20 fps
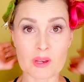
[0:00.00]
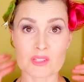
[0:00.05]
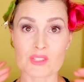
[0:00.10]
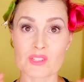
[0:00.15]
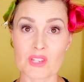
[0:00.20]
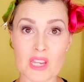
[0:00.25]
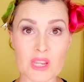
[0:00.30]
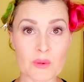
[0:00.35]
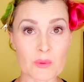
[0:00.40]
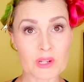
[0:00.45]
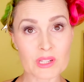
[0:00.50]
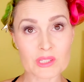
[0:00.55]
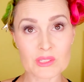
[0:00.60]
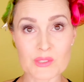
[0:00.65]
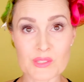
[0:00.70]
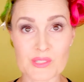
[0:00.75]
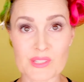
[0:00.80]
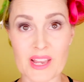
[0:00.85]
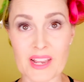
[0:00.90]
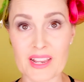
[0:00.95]
I'll show you what it
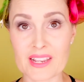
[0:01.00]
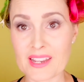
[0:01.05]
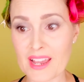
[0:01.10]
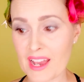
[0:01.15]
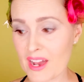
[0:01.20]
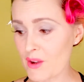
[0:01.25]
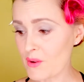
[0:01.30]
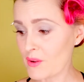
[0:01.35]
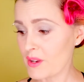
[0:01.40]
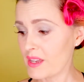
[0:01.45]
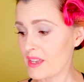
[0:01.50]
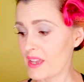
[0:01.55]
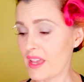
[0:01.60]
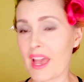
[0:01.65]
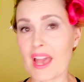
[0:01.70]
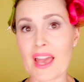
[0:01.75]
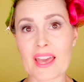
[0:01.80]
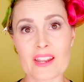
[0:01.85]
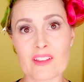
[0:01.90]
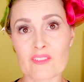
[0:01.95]
looks like now,
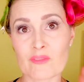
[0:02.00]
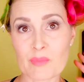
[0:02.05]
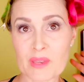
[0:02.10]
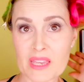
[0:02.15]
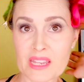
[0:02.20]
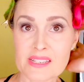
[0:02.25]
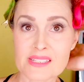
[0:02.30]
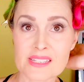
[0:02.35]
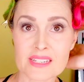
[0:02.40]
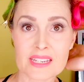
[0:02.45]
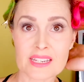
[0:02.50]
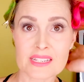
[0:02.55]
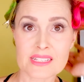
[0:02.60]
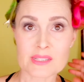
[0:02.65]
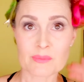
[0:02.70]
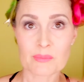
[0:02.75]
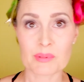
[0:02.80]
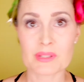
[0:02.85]
and I've pinned it into